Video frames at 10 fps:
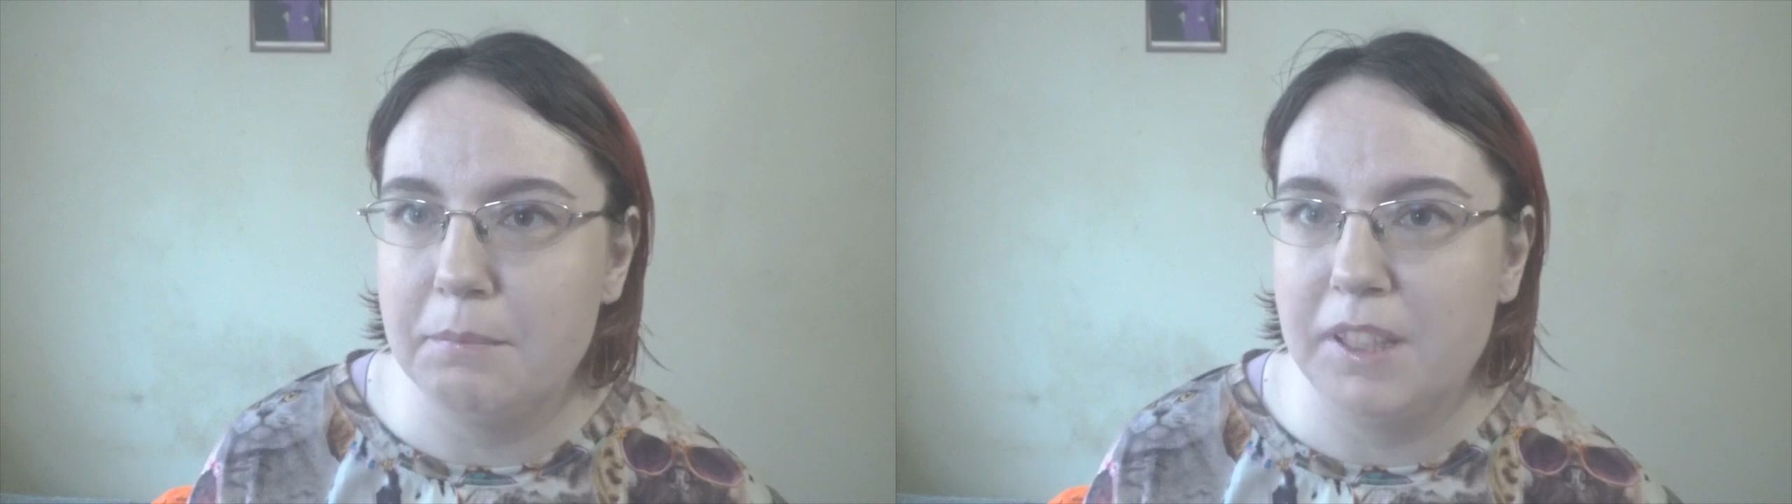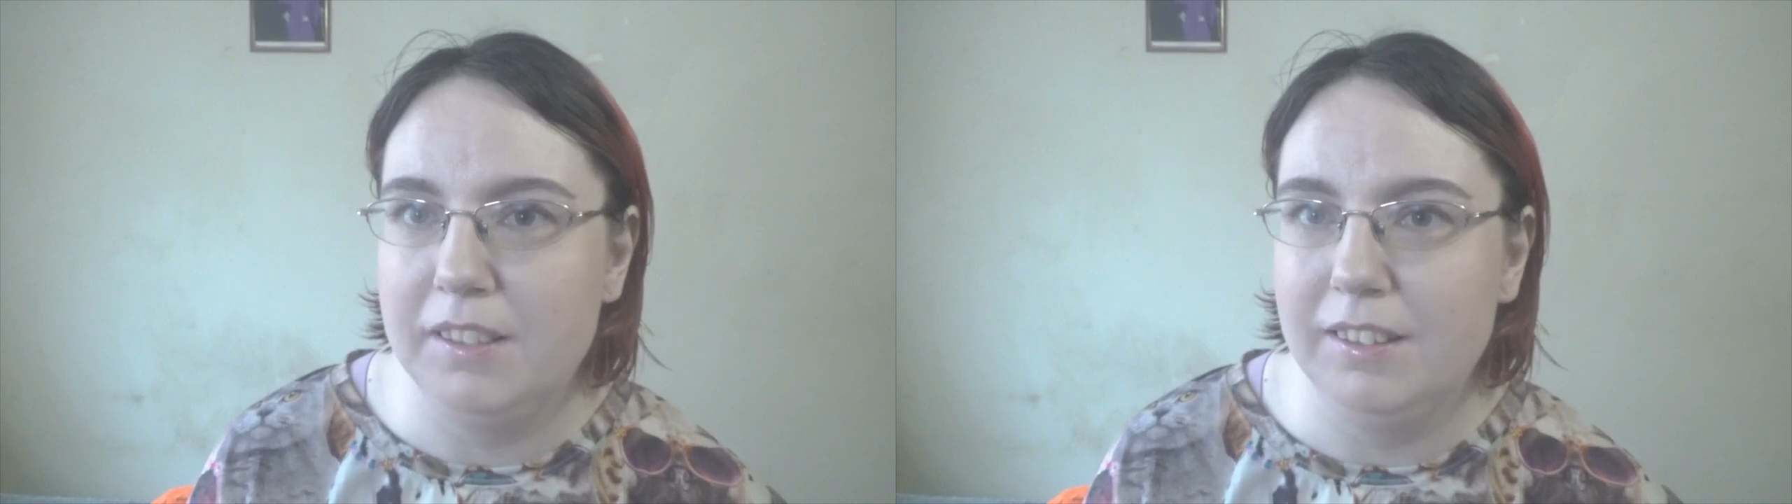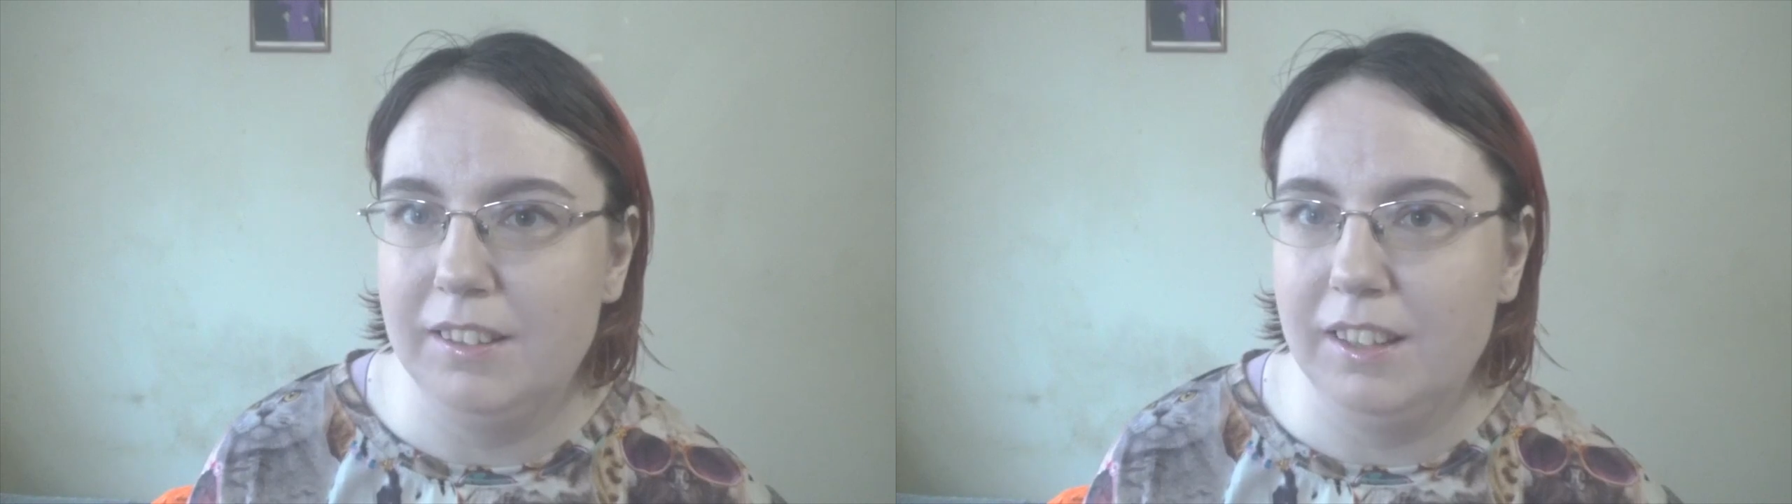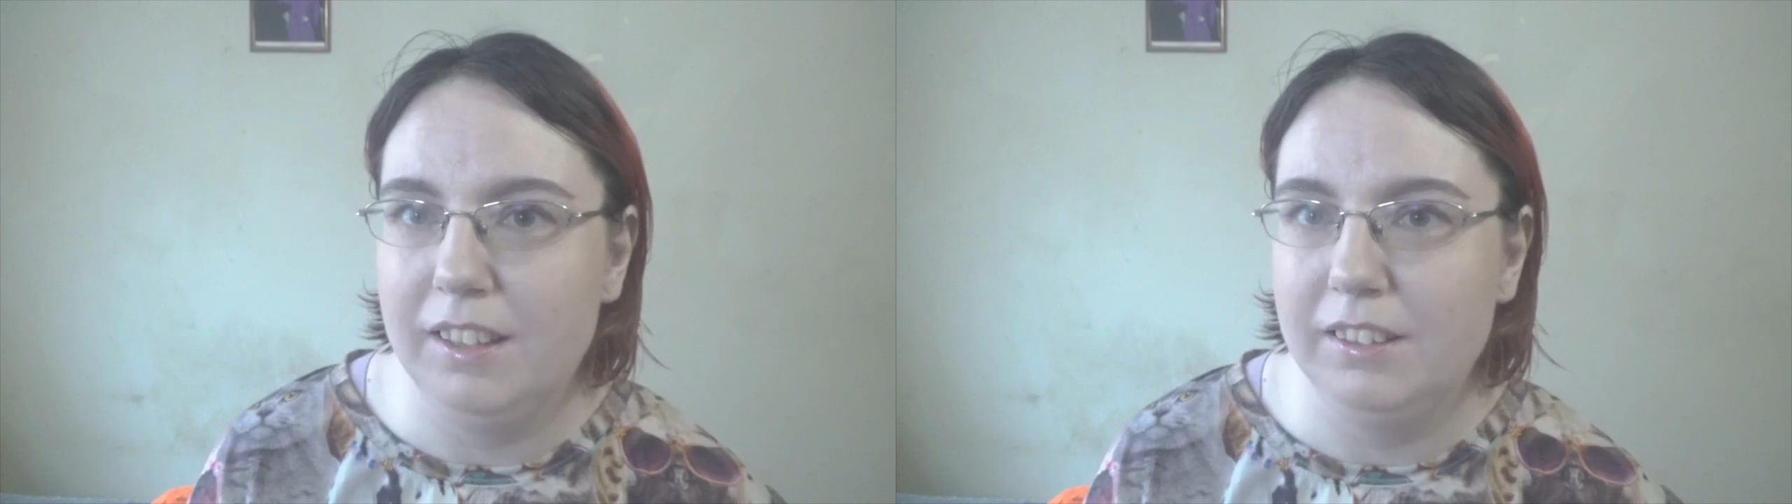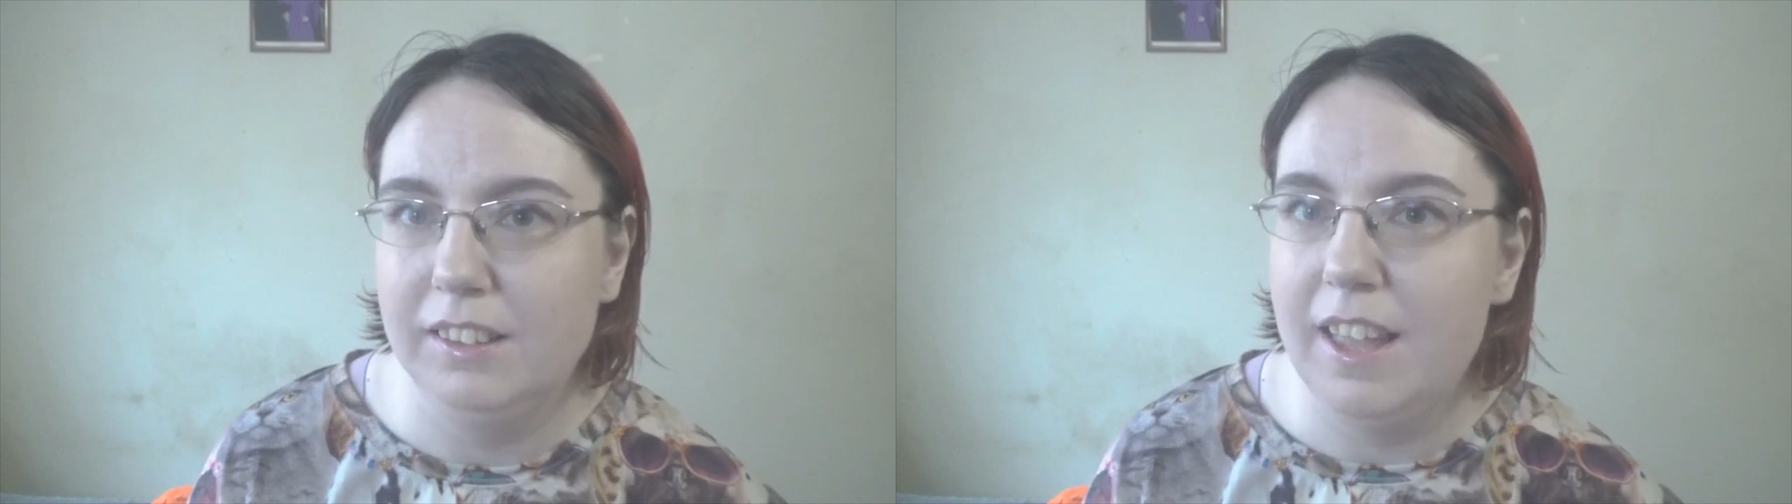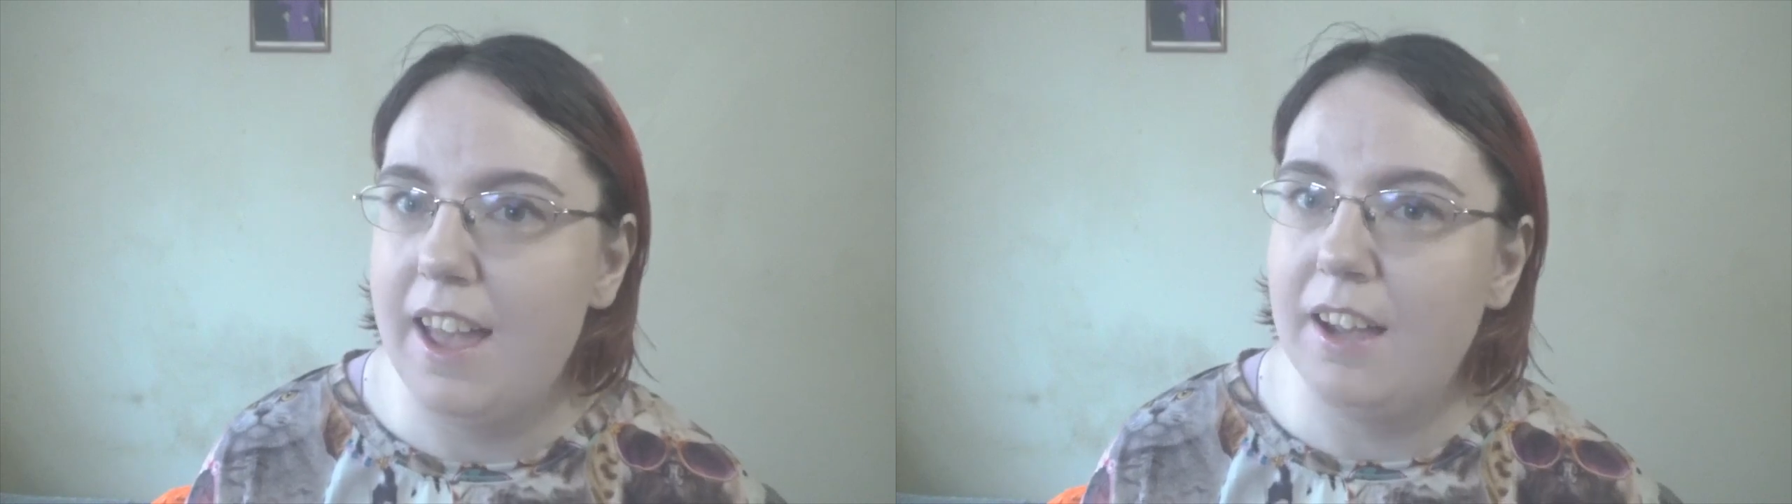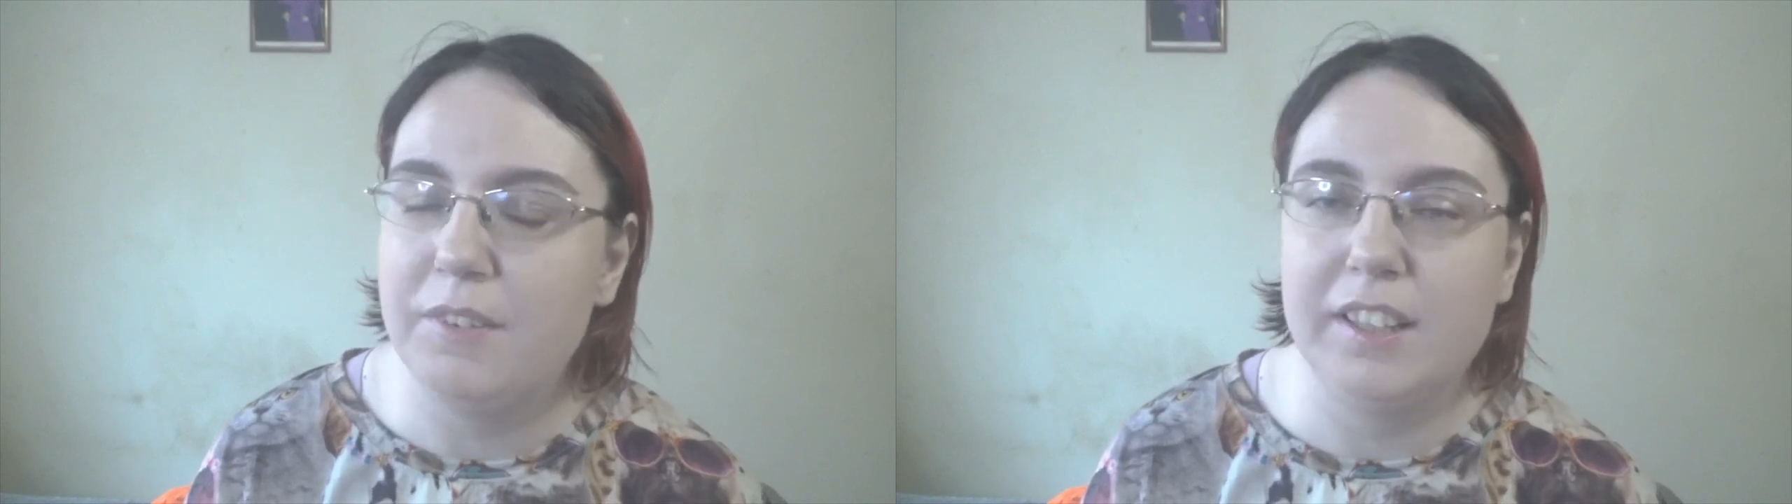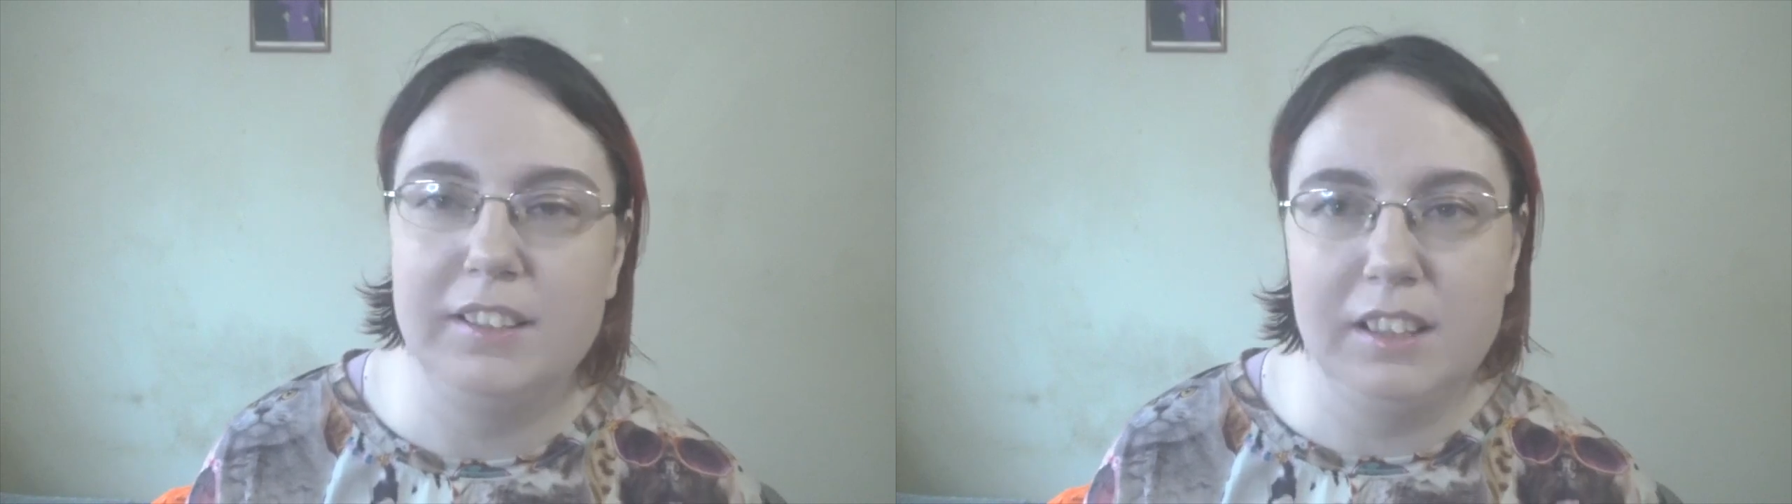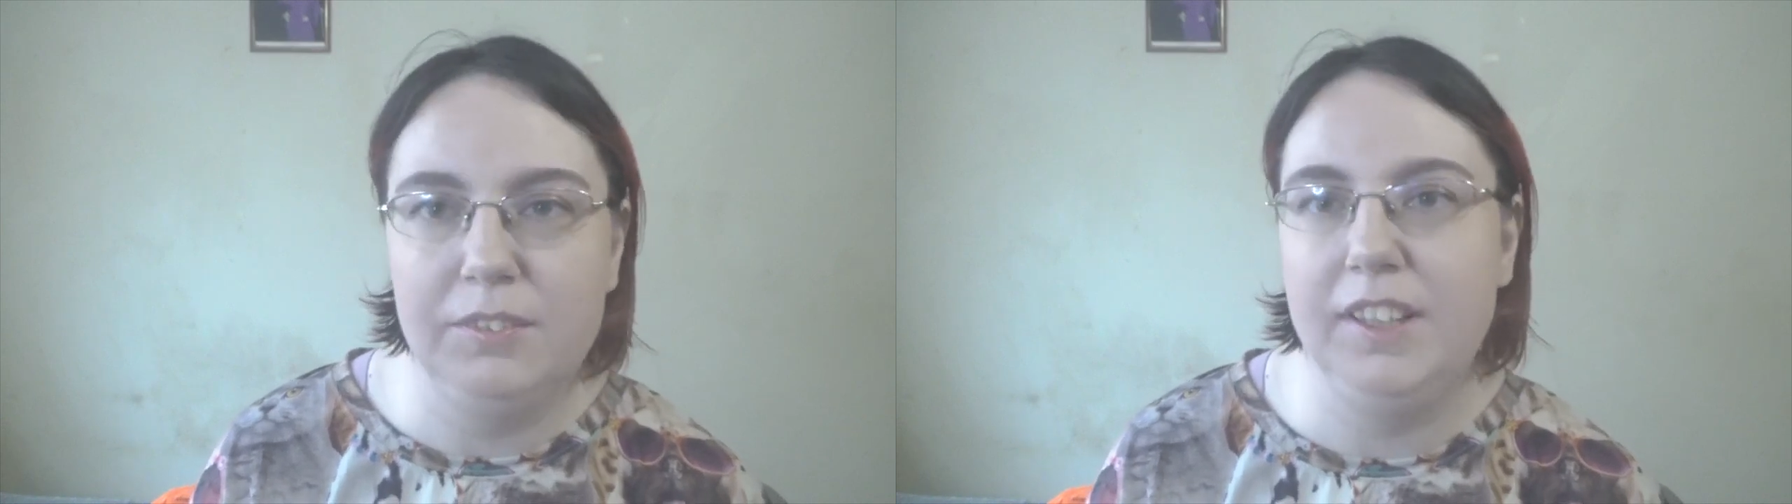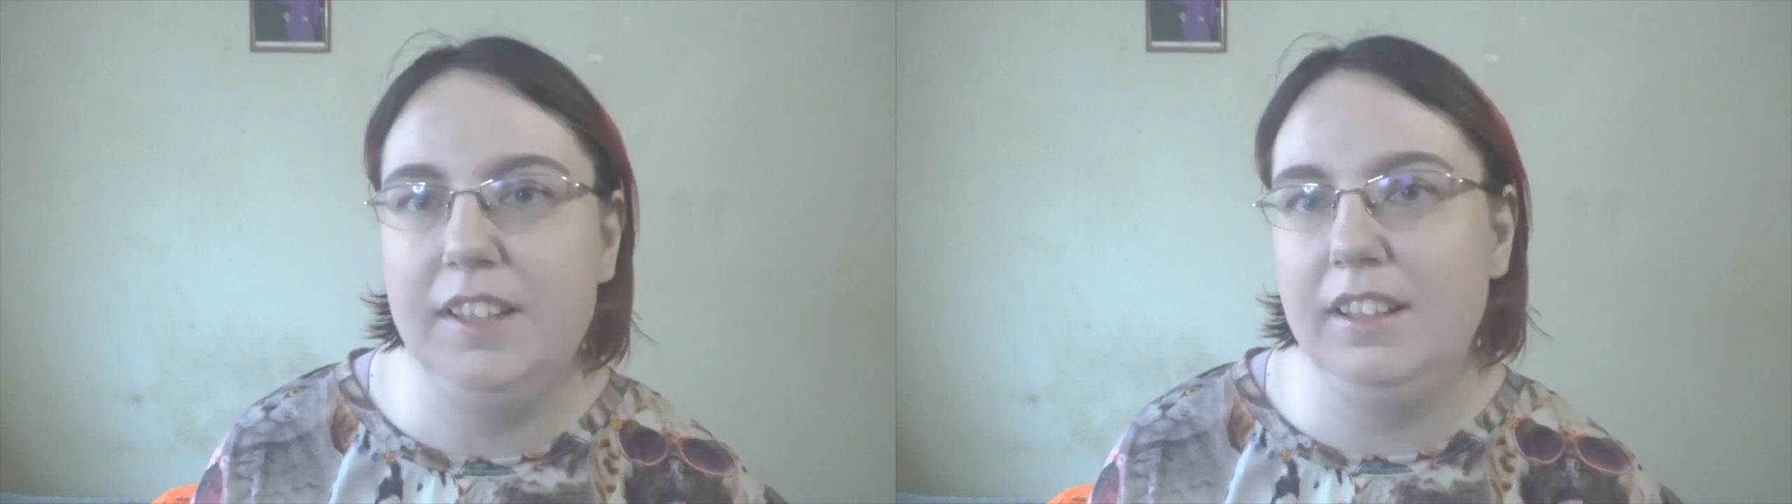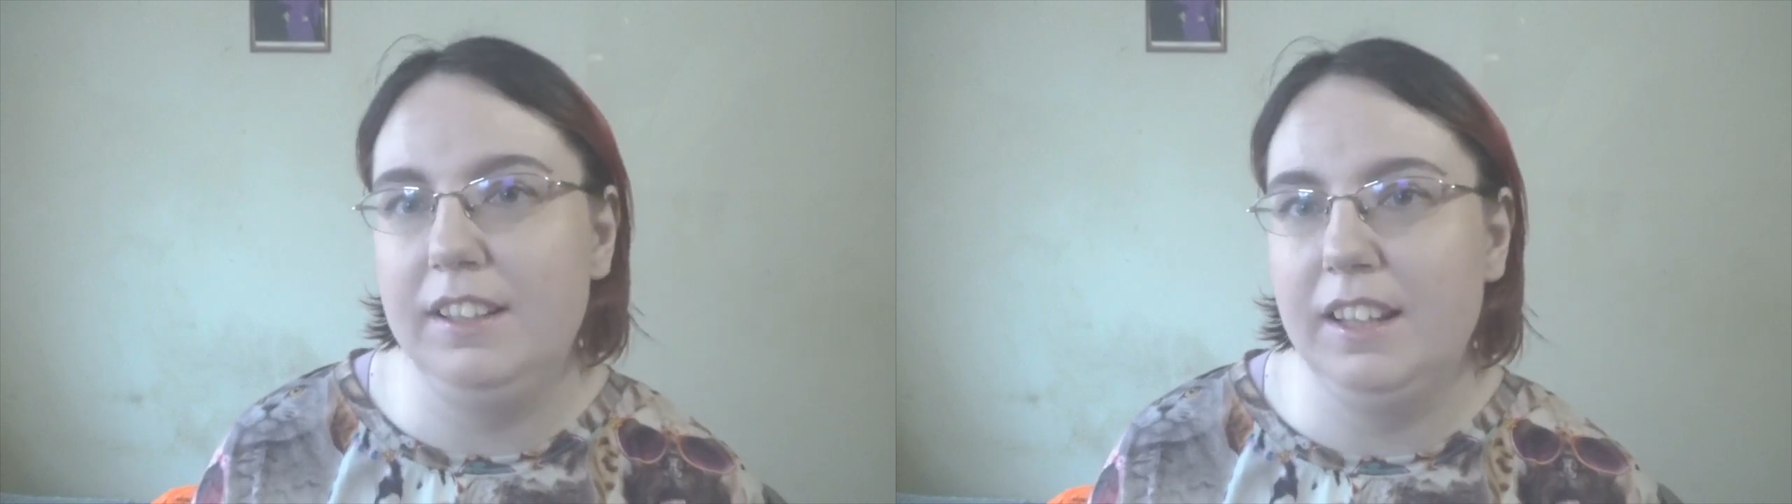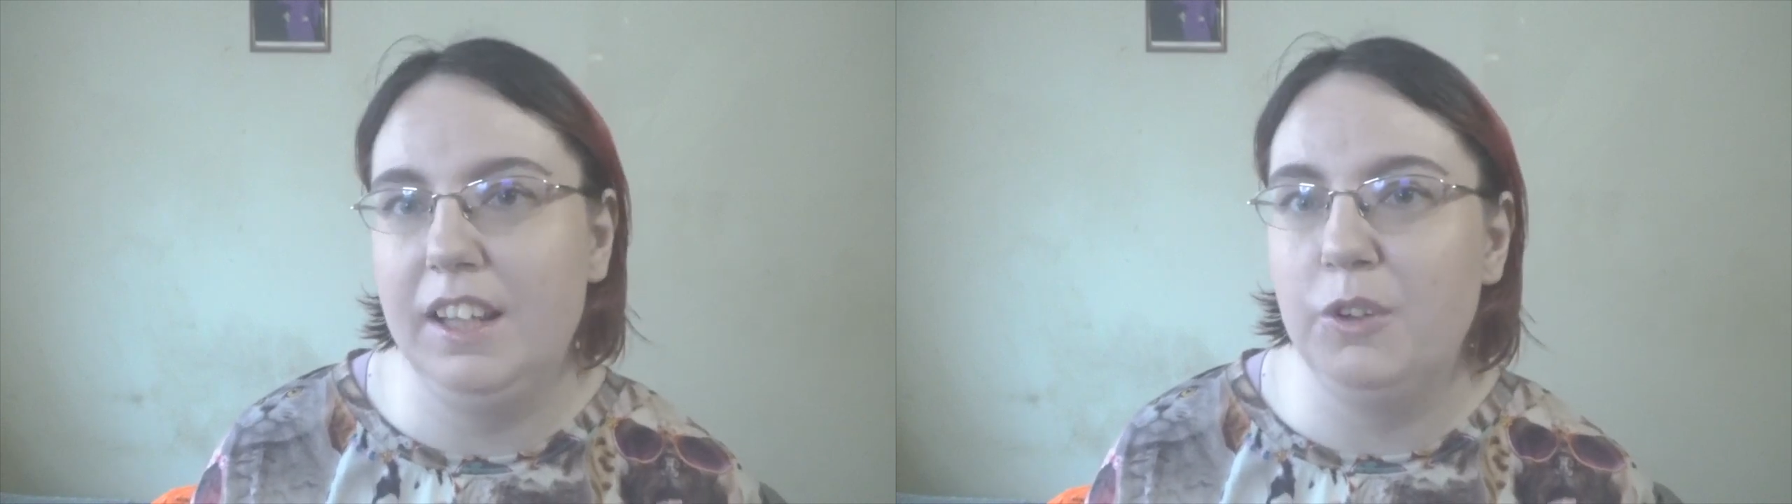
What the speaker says: But until then, have a lovely day and night,